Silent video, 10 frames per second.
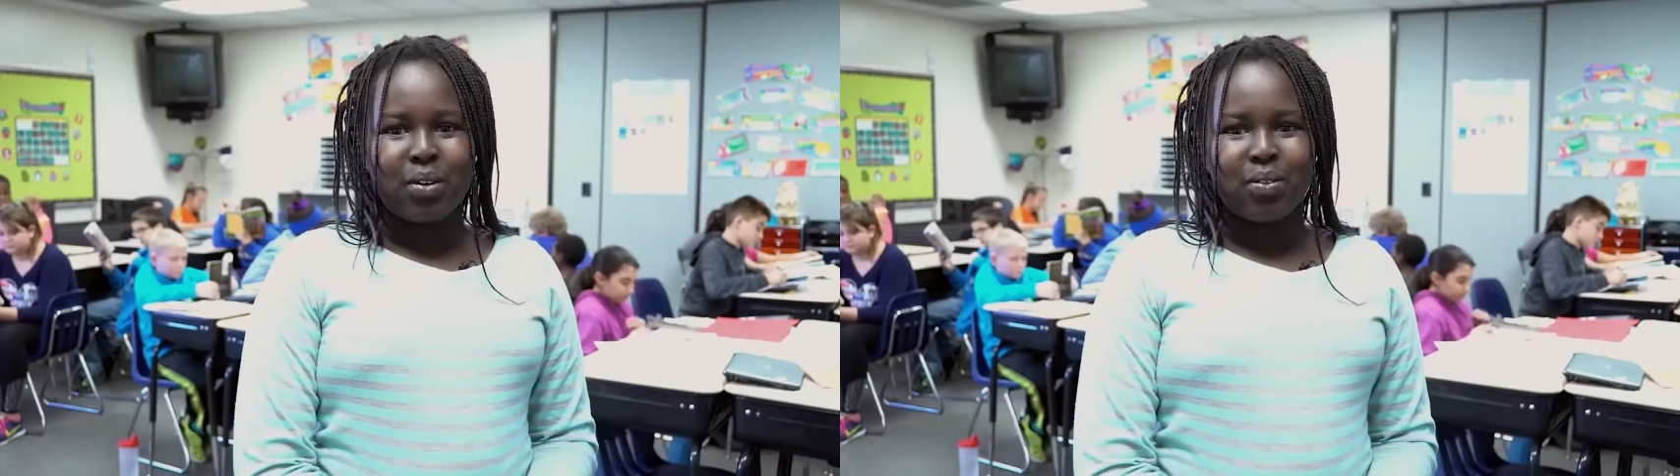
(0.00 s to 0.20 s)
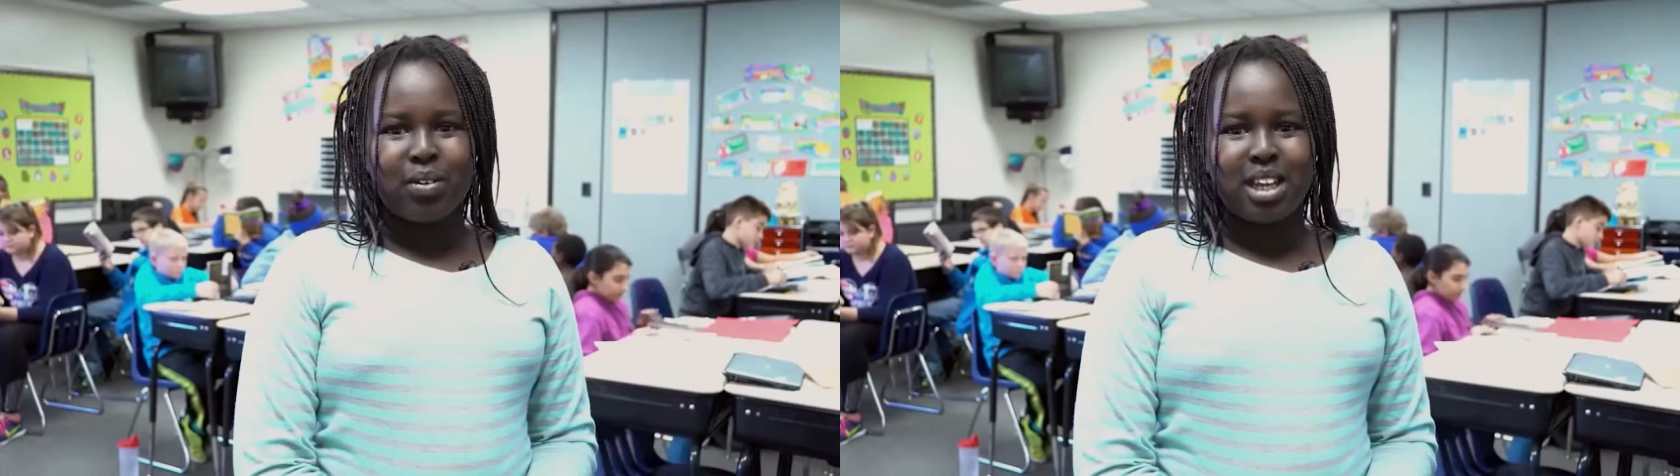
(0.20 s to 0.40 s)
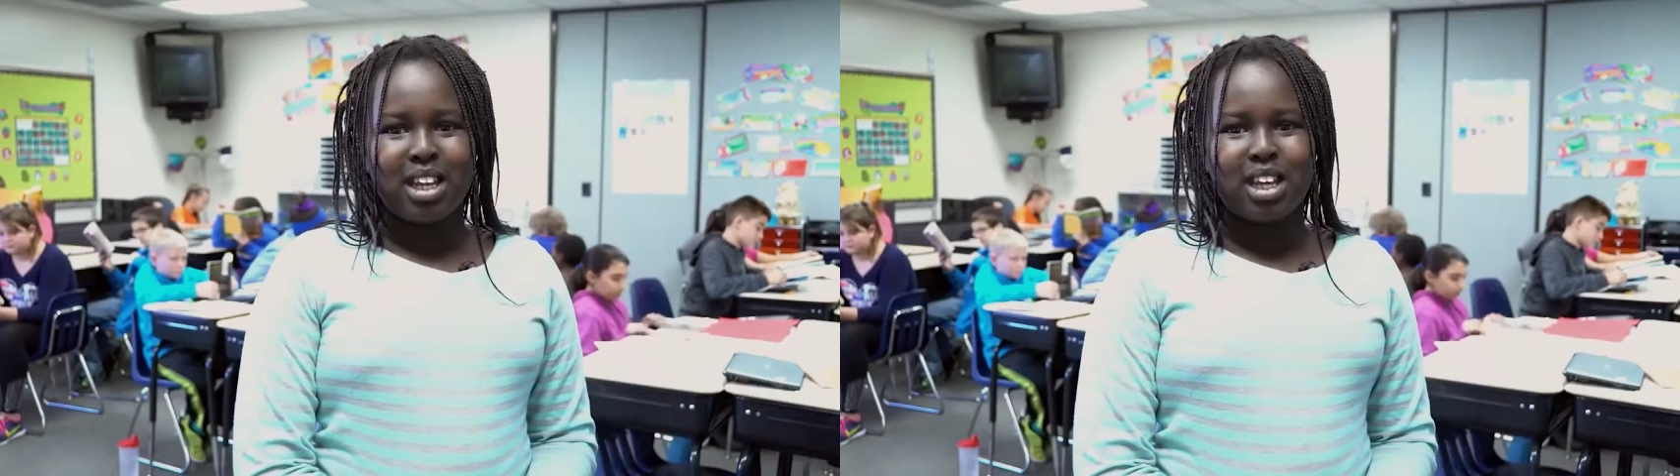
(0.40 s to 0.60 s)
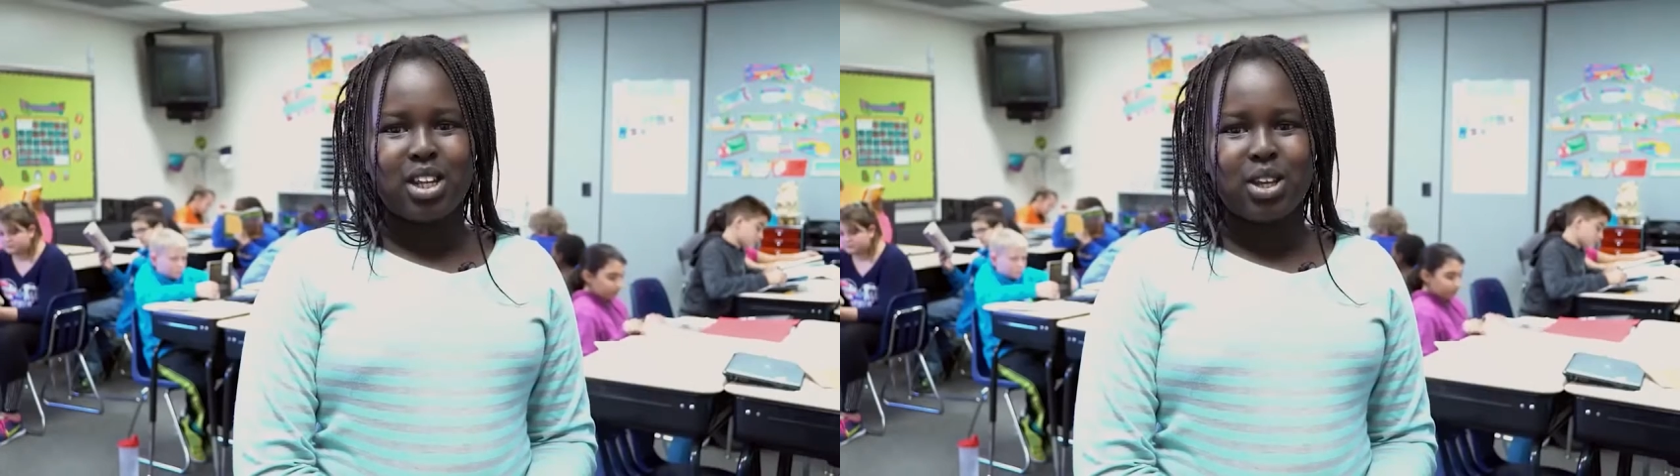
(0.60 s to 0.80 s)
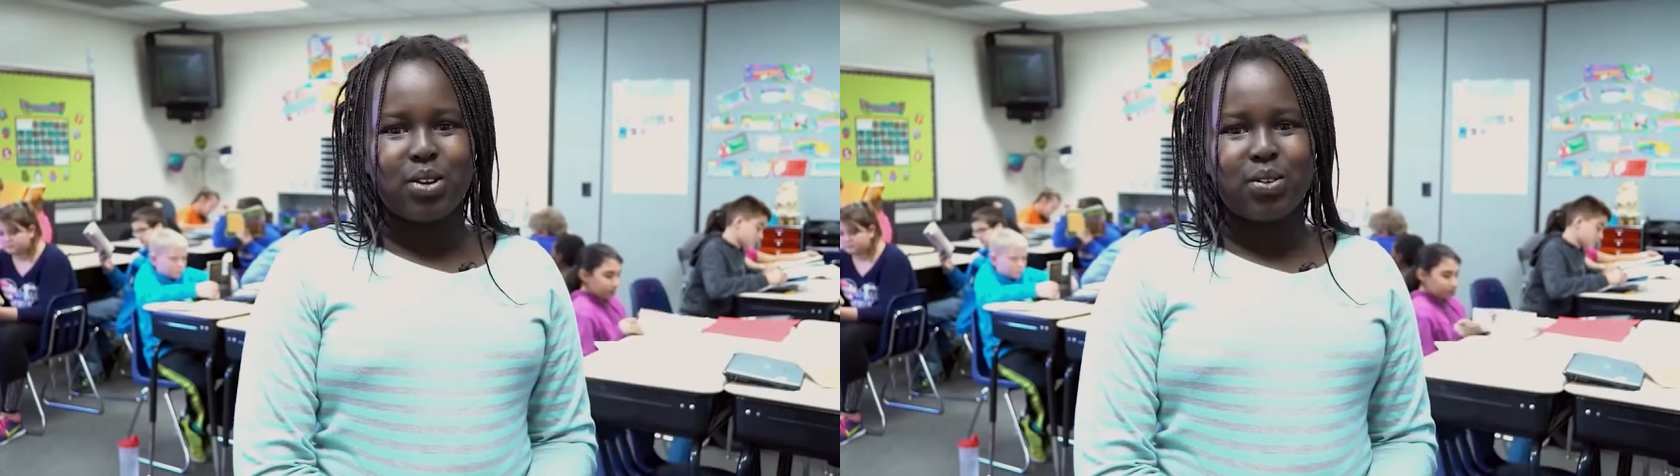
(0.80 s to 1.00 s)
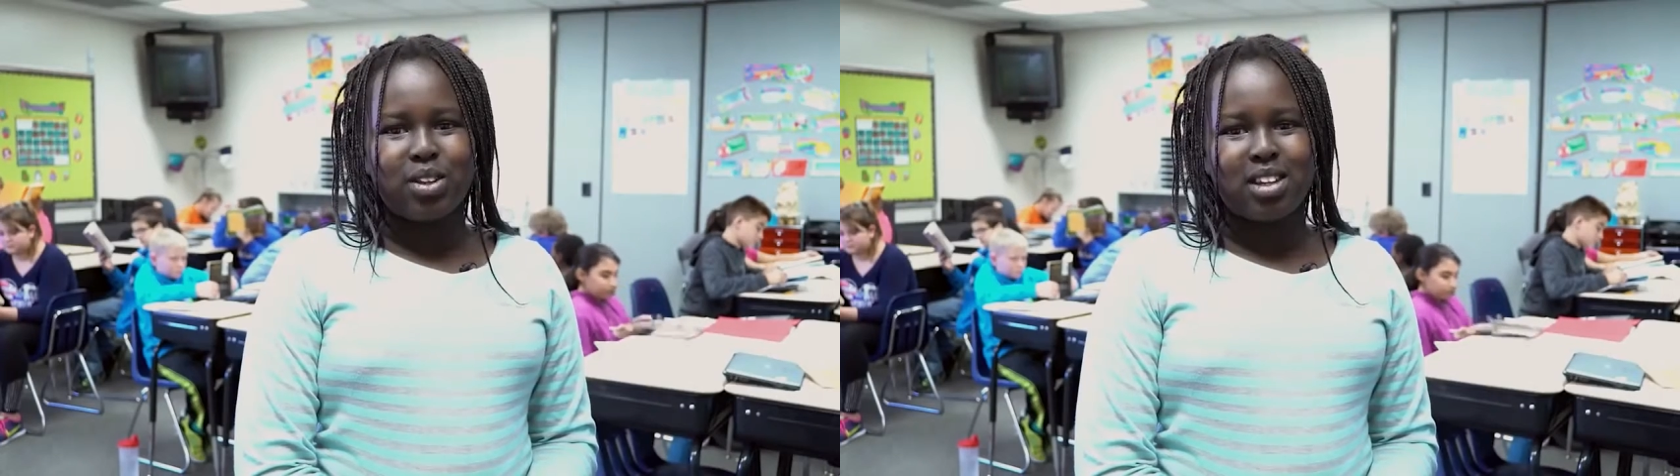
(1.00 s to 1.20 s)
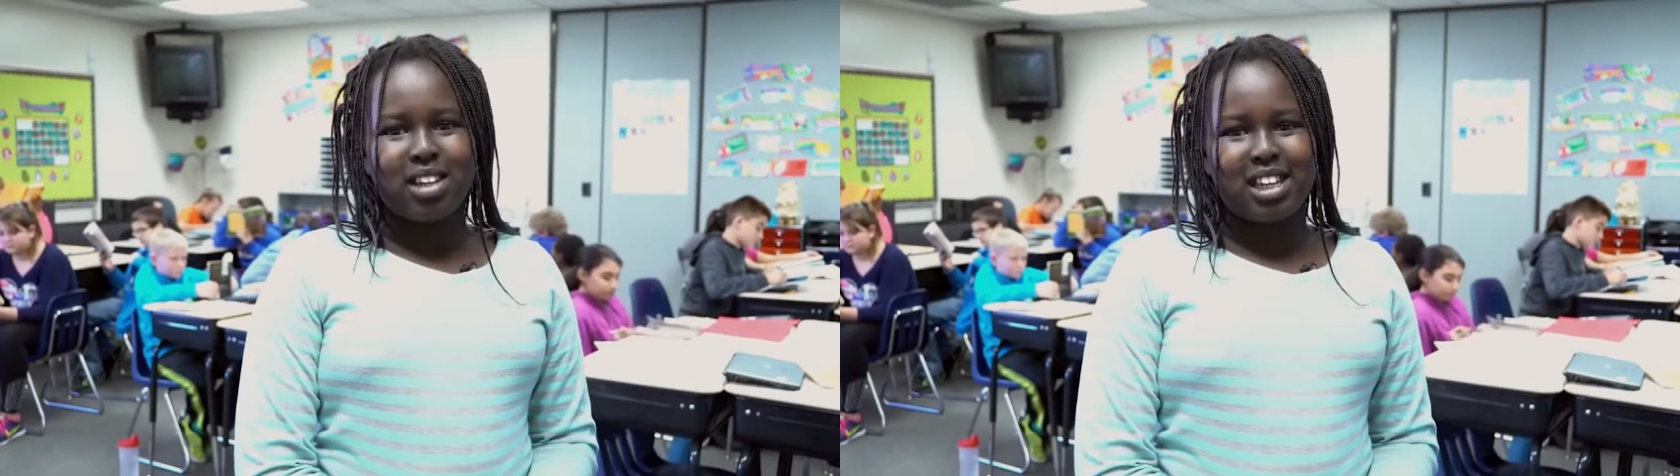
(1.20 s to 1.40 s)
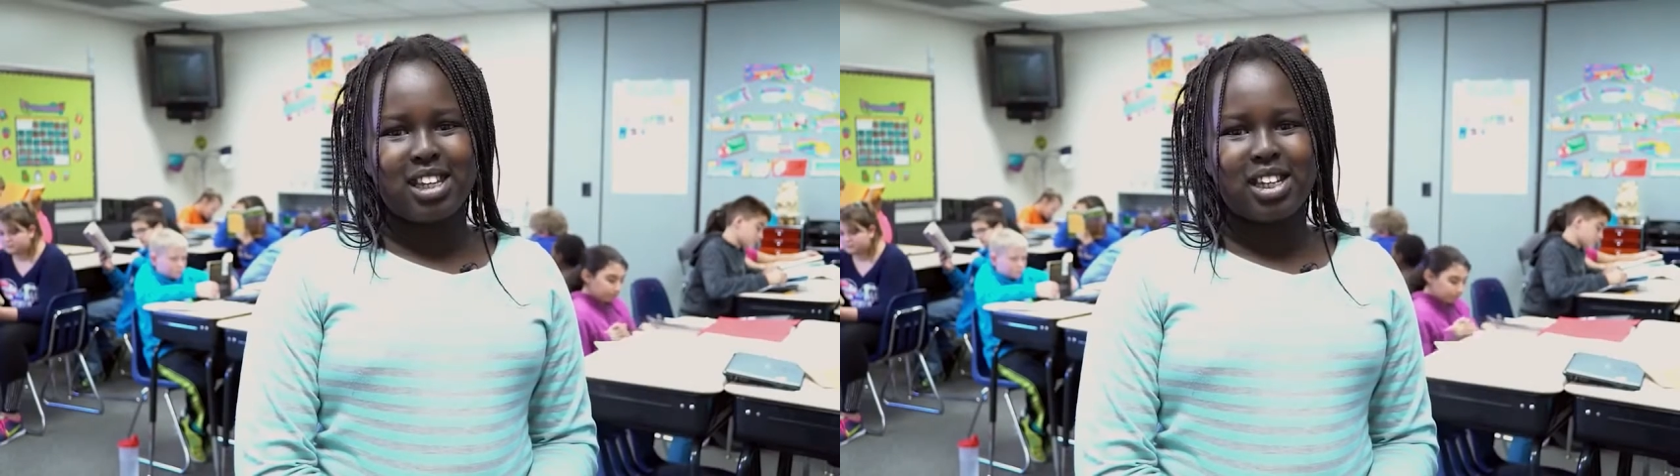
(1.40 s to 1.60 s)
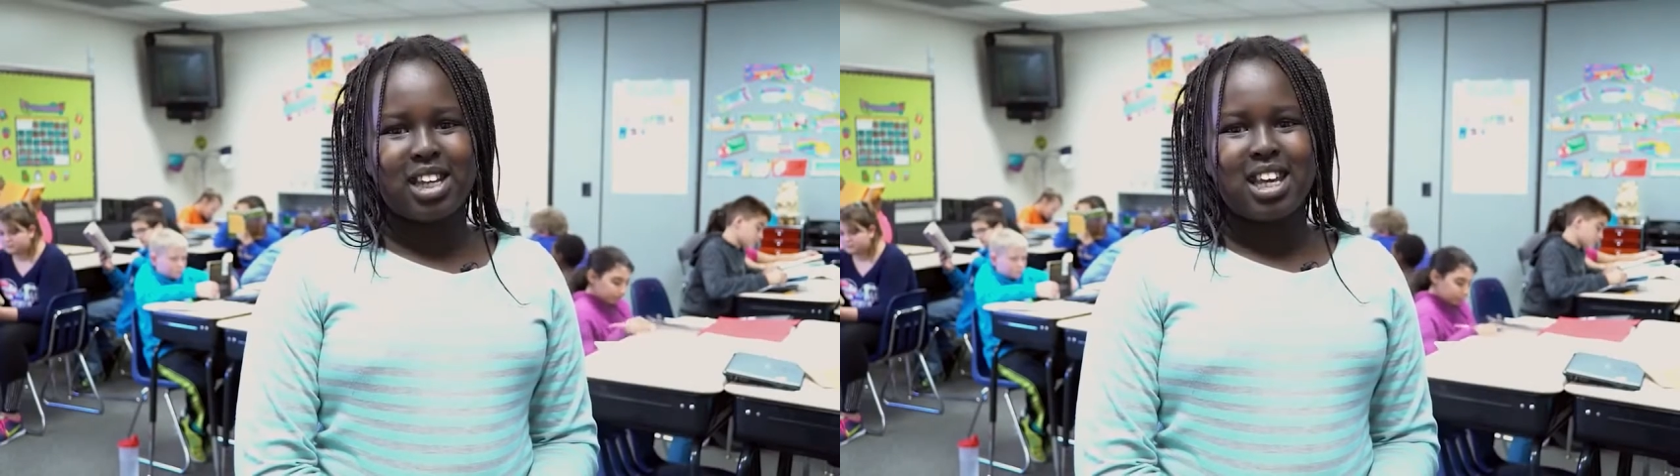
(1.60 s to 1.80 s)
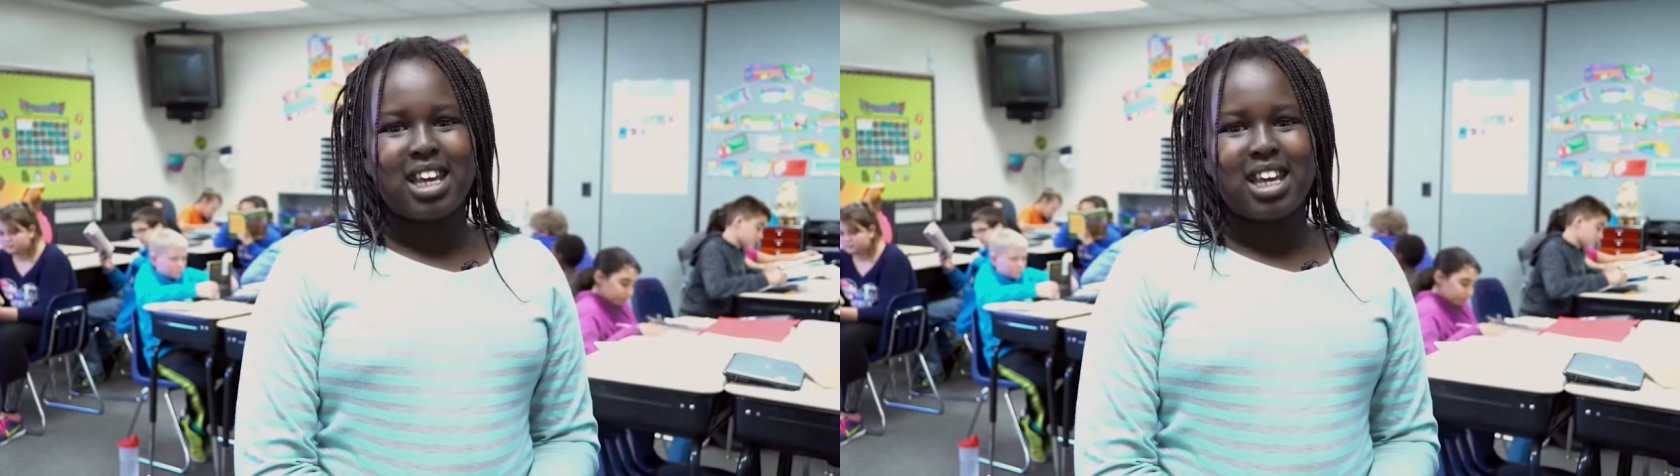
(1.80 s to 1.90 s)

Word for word: We need you to teach